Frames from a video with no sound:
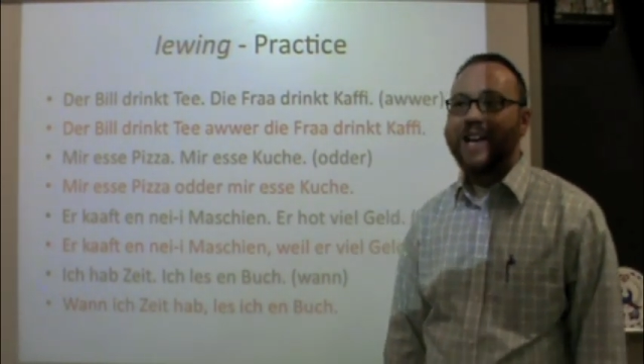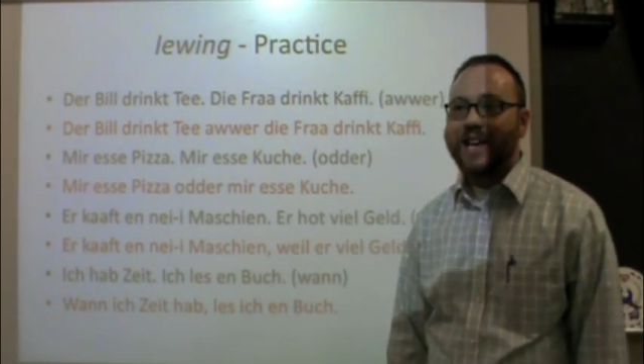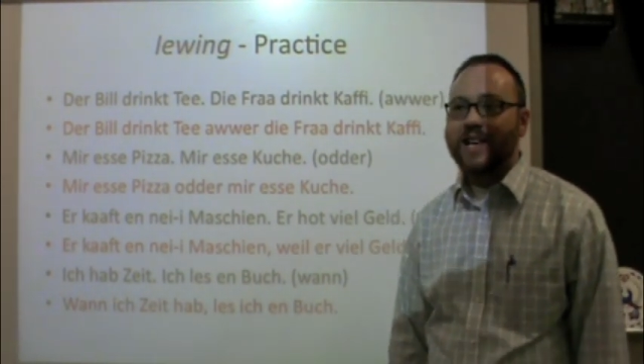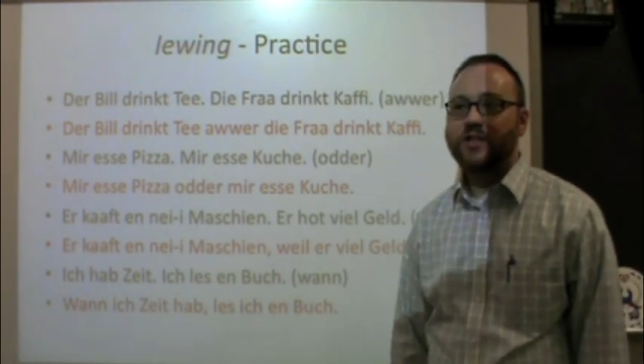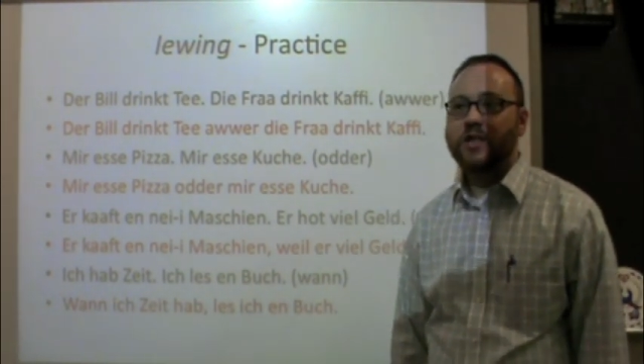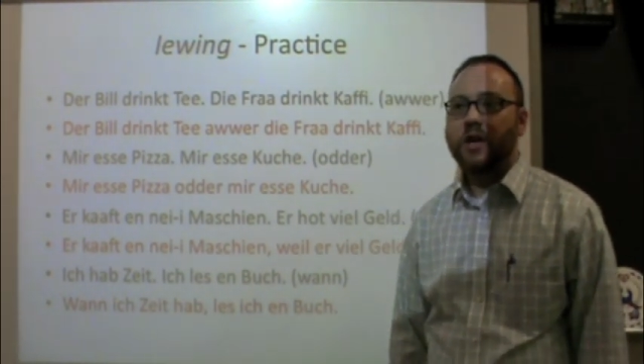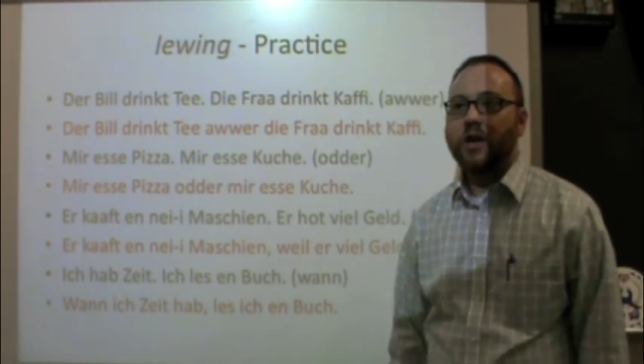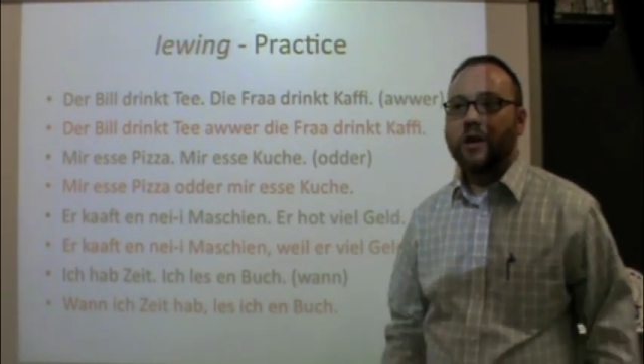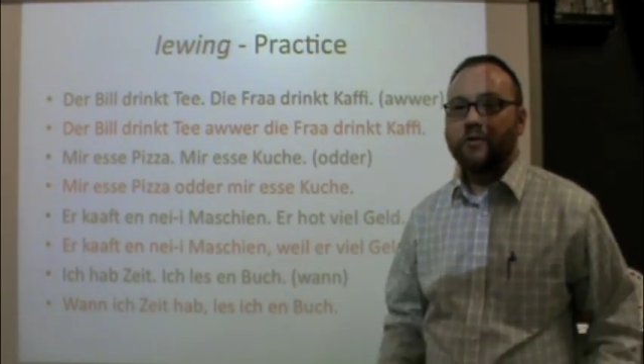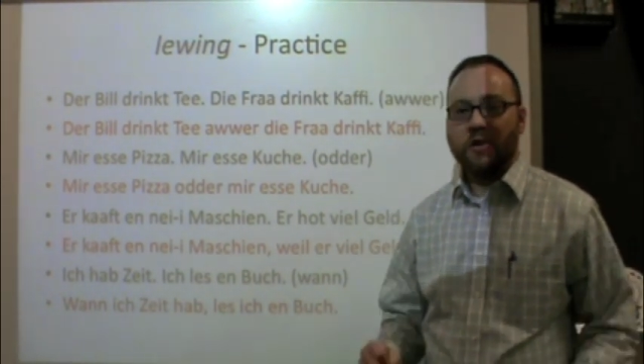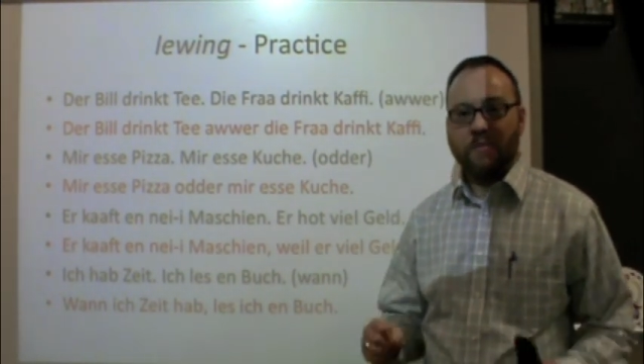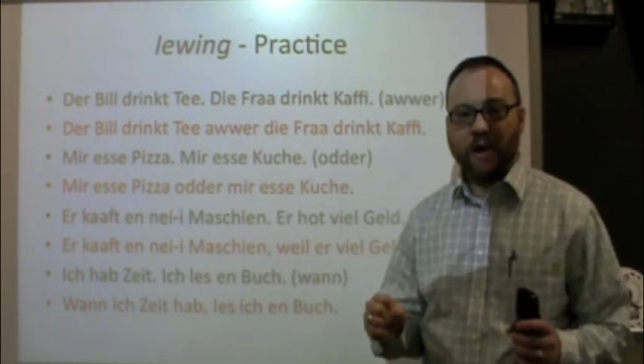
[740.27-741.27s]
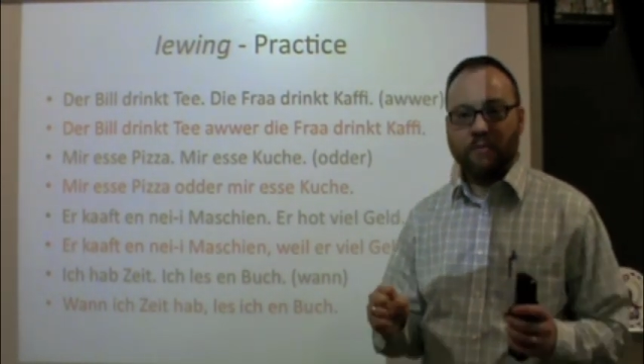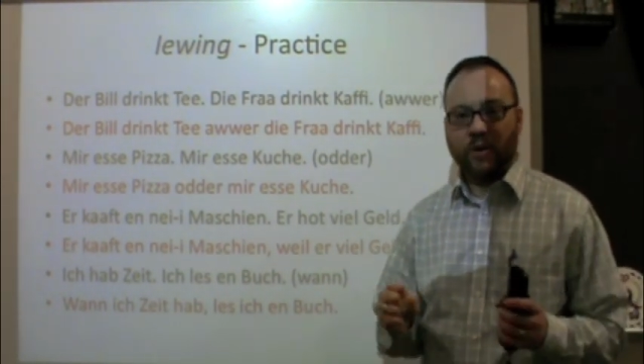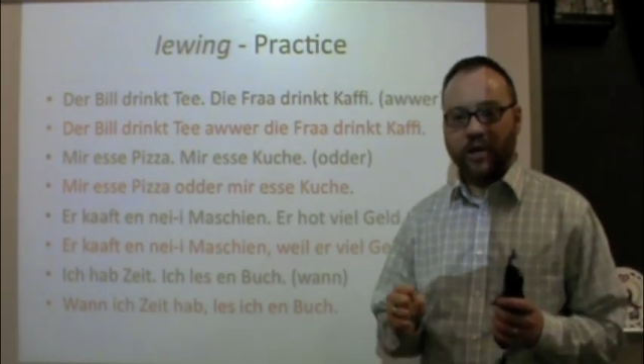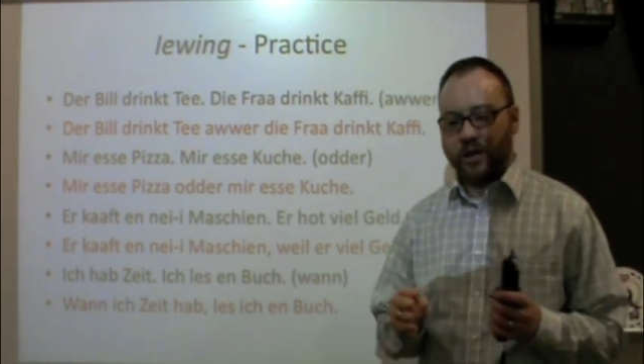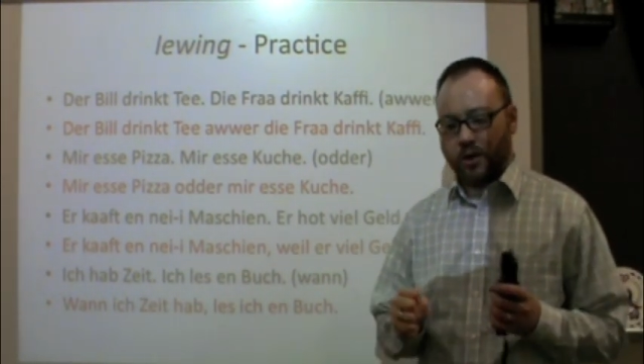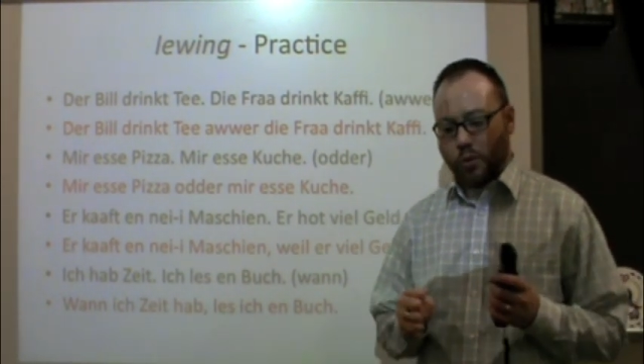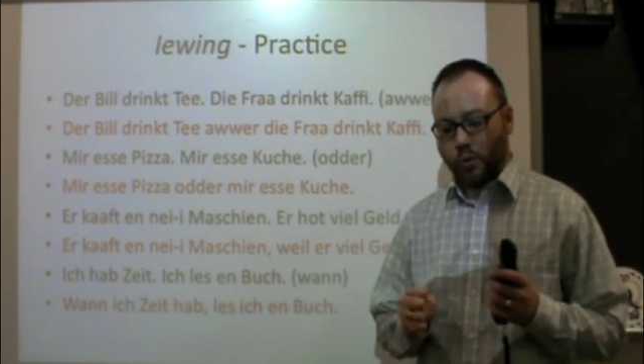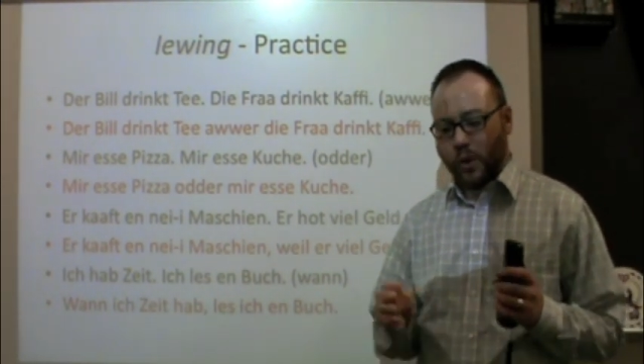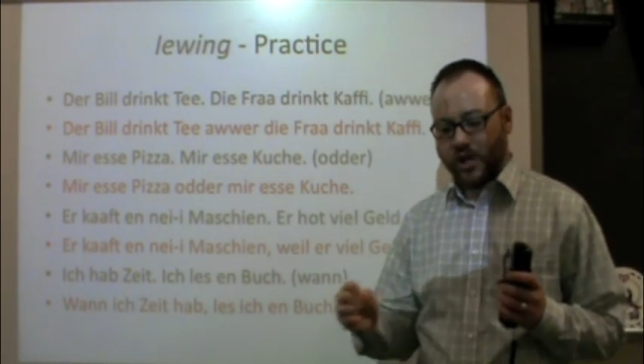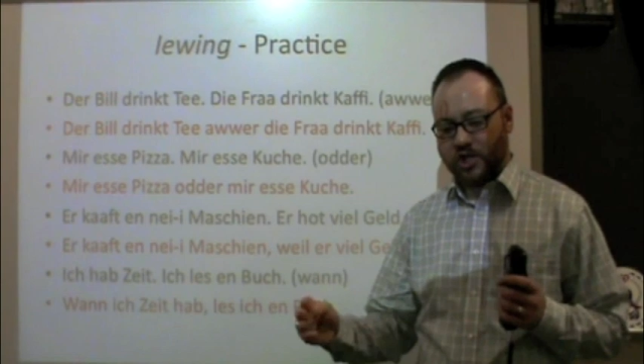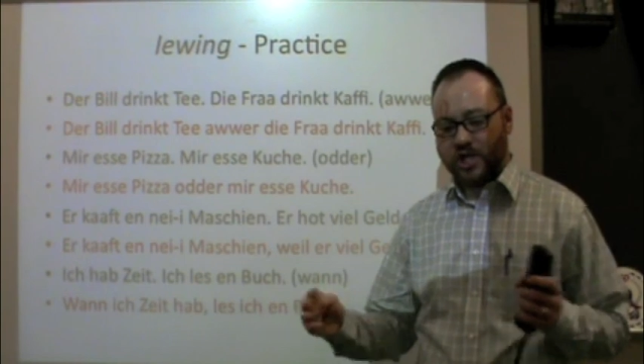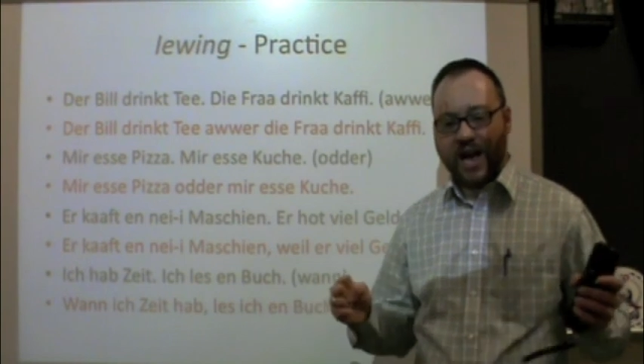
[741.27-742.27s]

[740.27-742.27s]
is remembering which